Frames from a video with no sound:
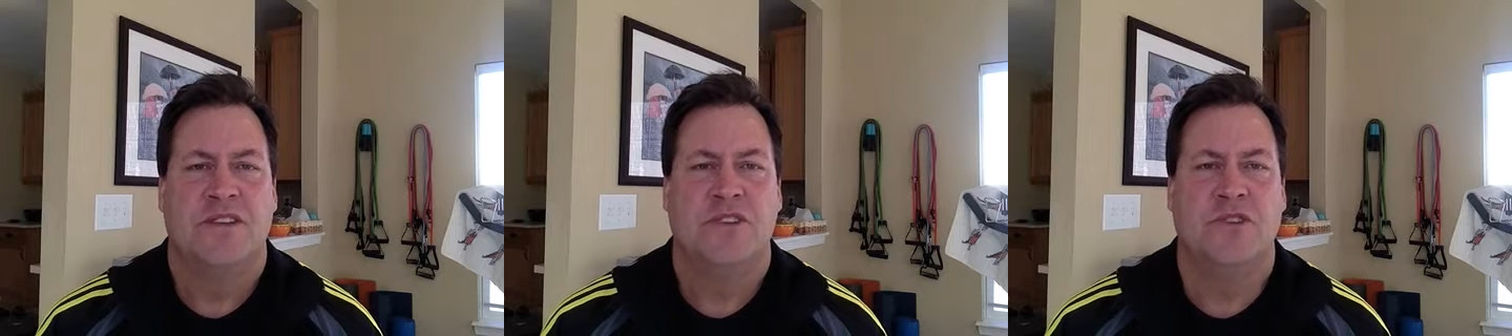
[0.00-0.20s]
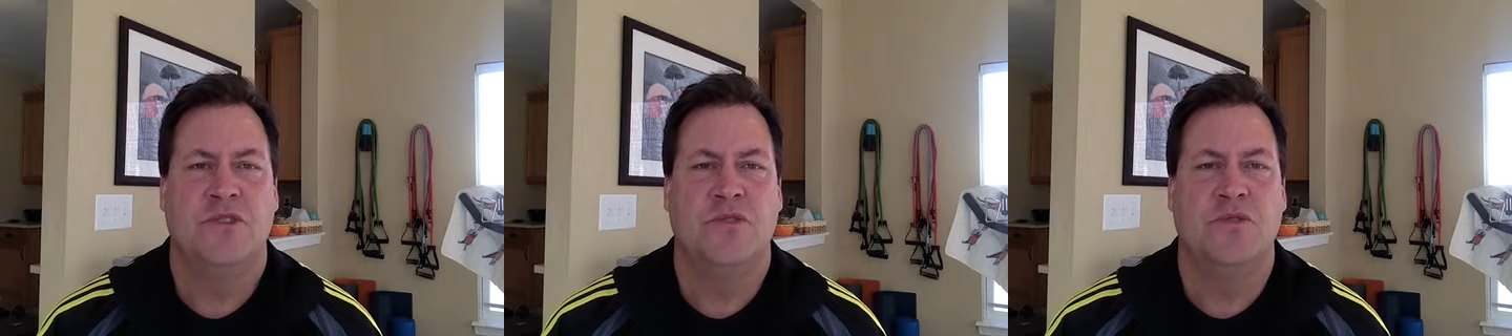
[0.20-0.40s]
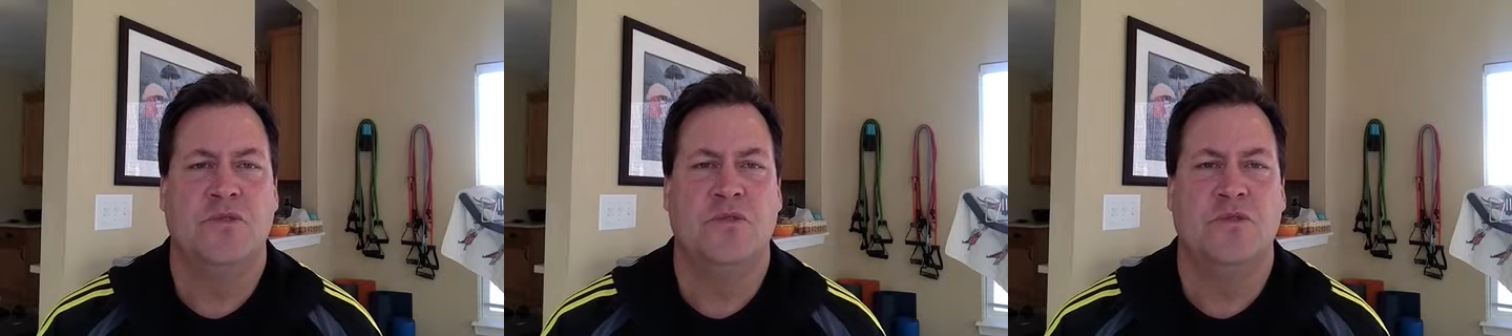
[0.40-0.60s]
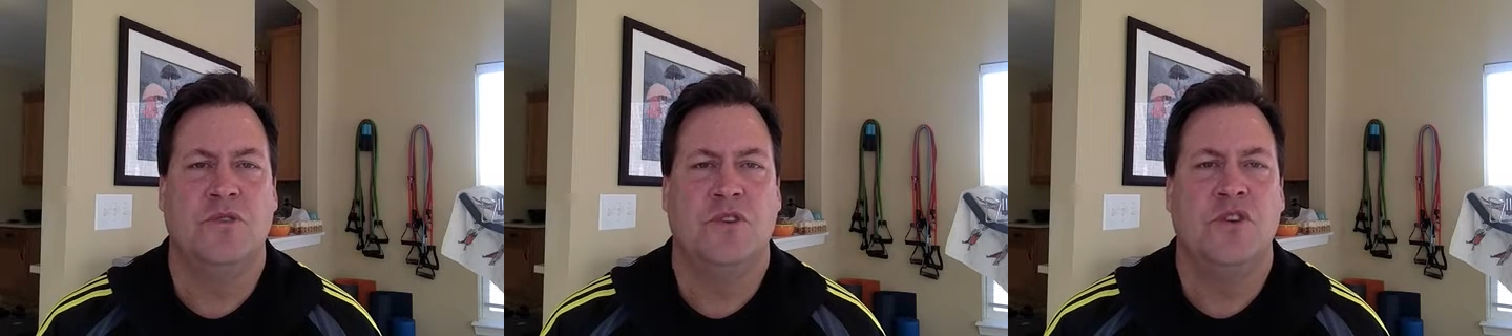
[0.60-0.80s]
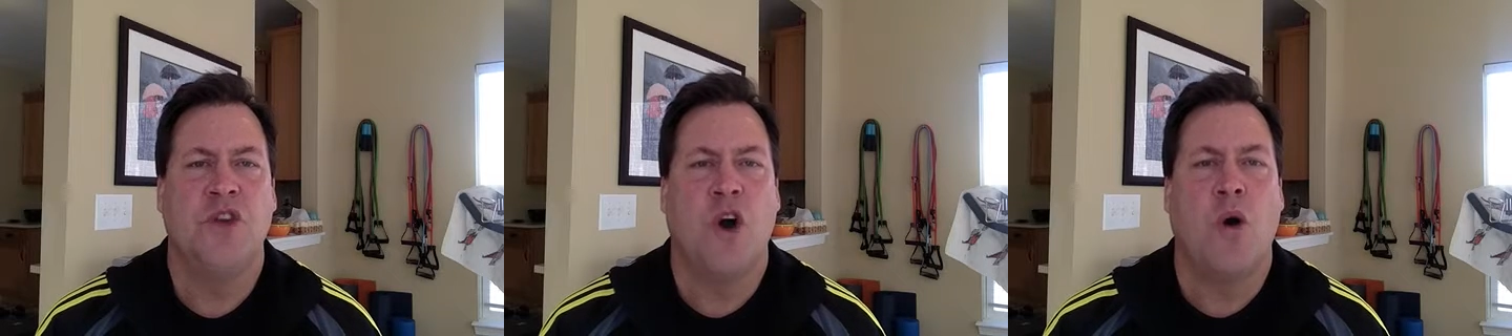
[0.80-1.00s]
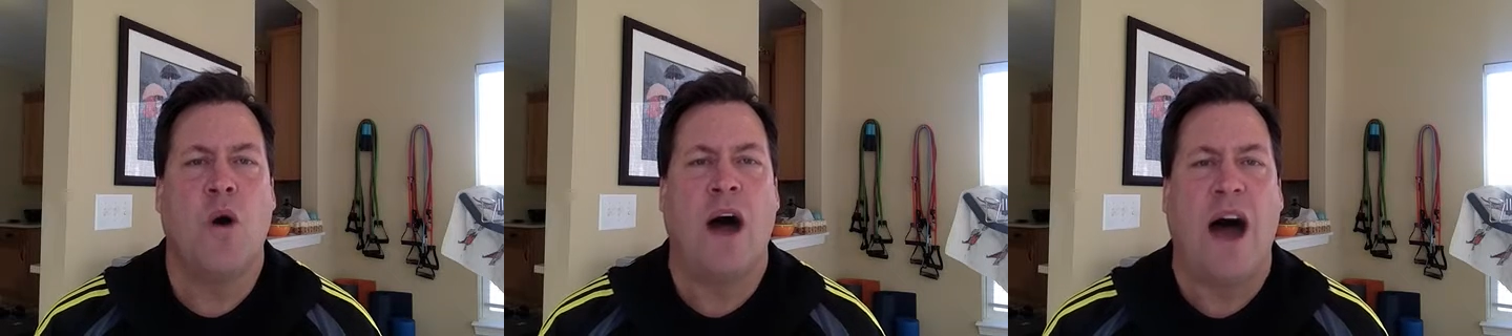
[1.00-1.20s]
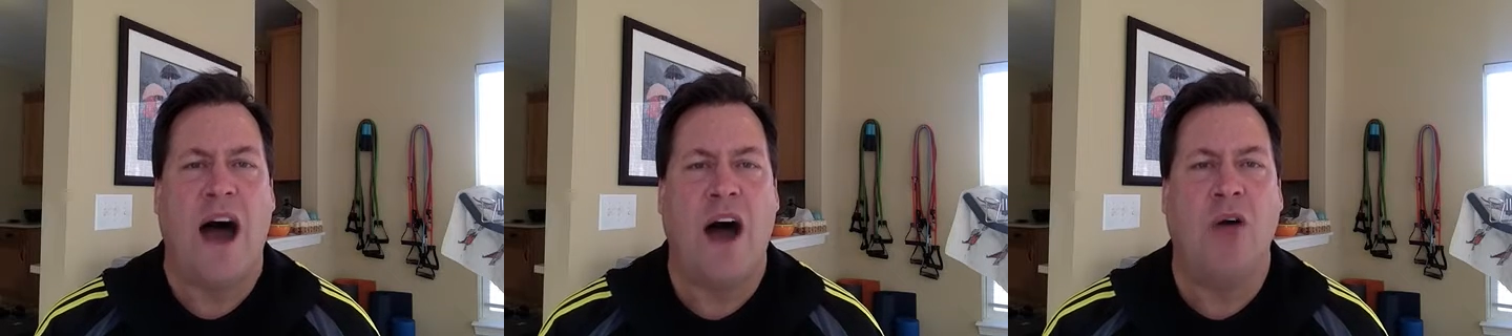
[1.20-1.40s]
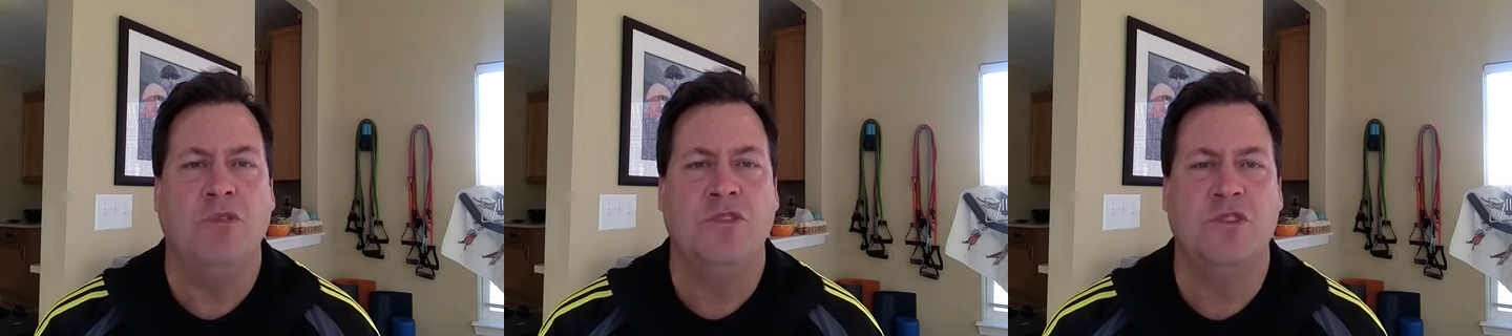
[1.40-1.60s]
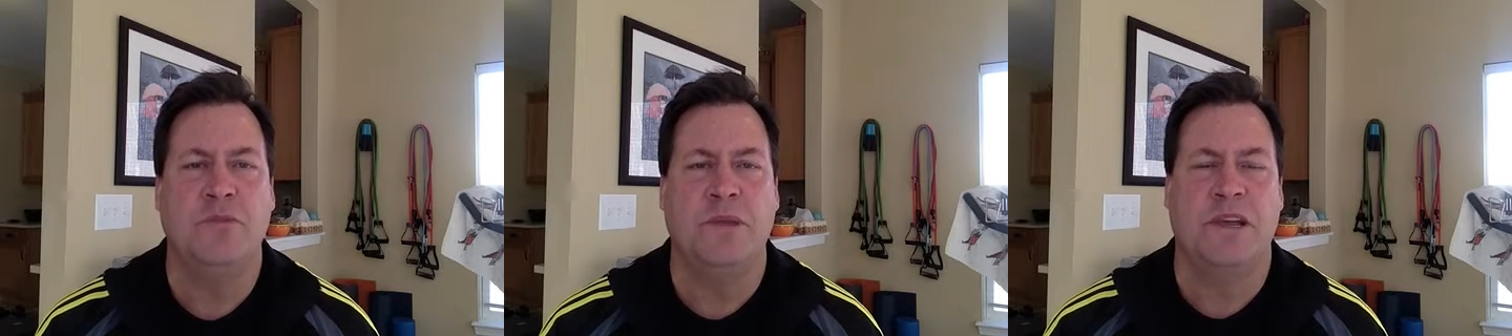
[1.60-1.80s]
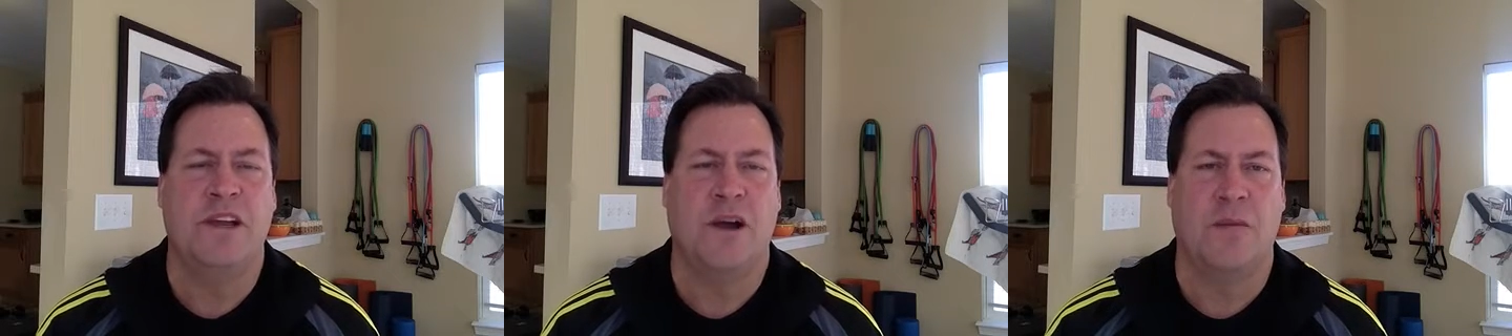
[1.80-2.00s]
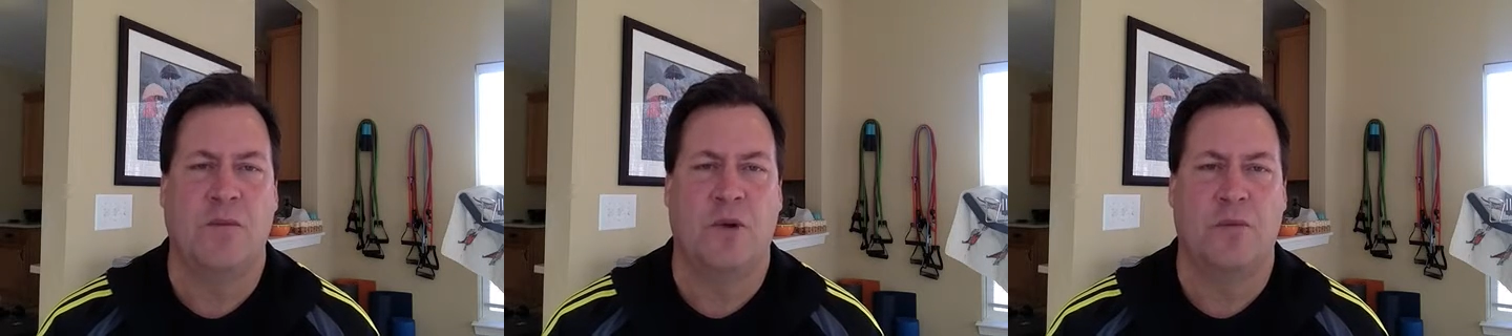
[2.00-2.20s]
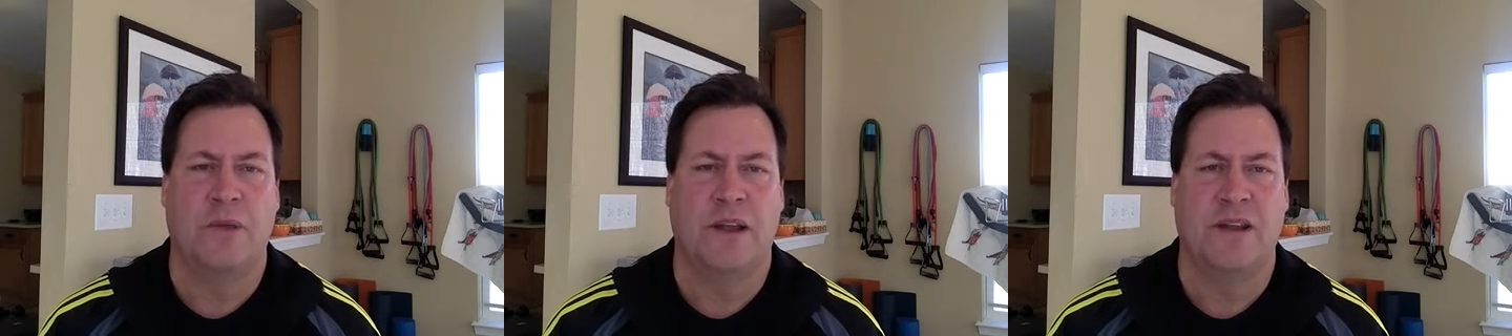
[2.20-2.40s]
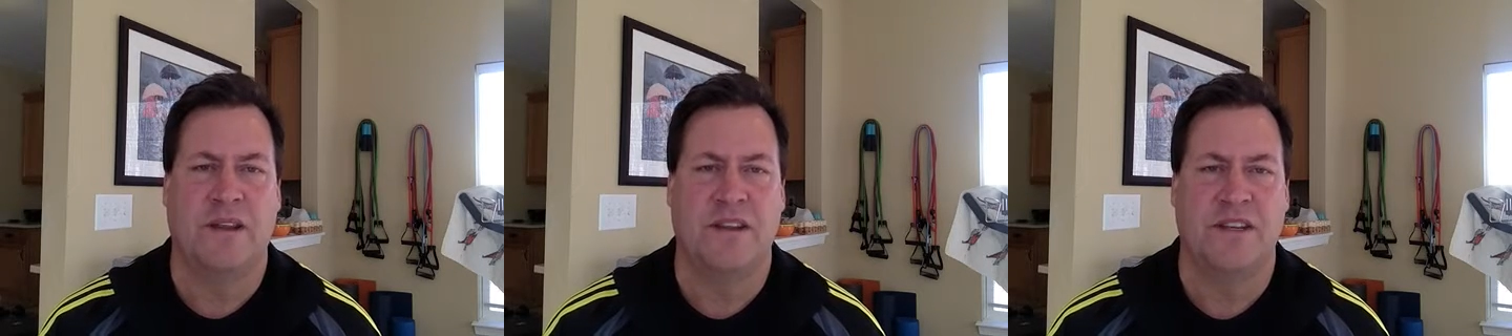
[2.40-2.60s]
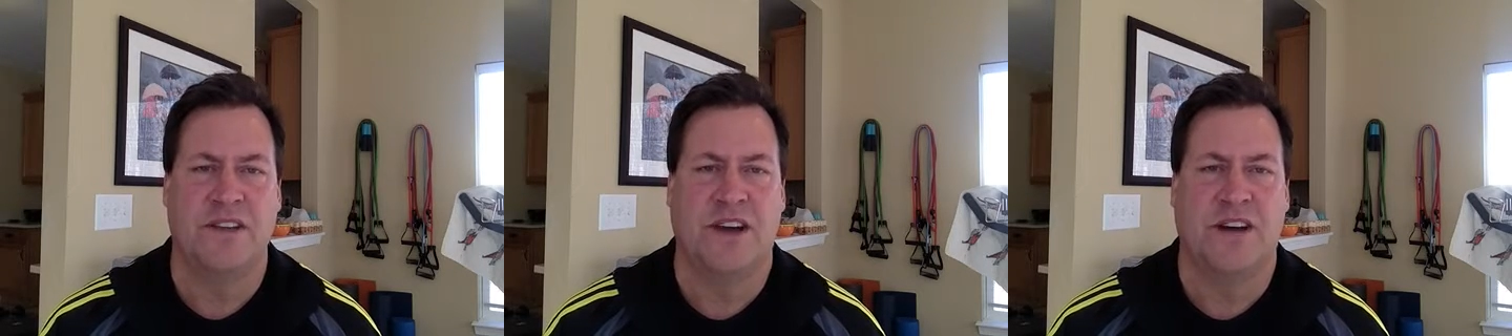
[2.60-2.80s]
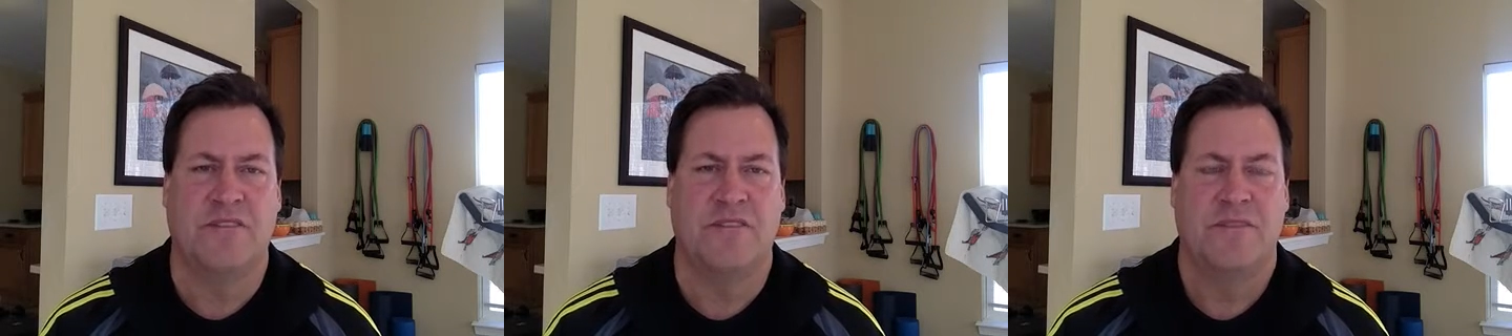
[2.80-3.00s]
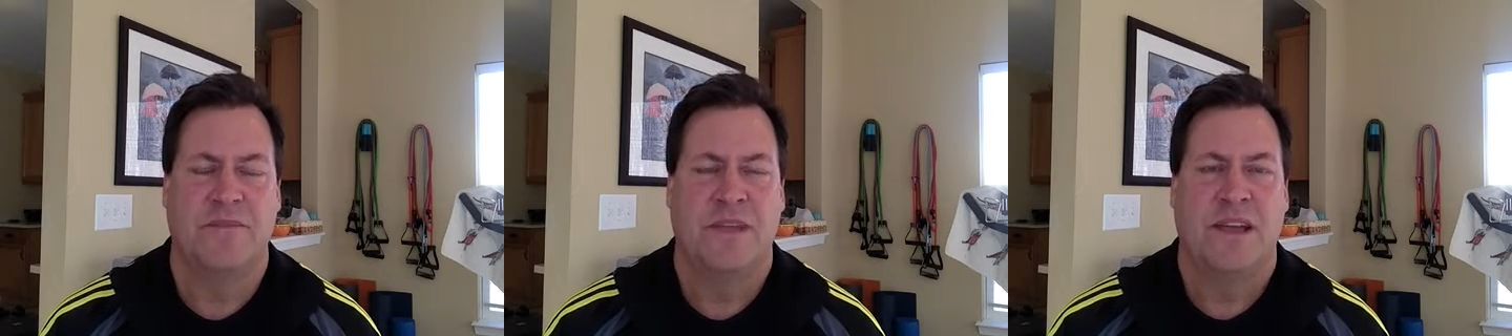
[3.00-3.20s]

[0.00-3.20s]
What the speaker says: to know how to become more mentally tough.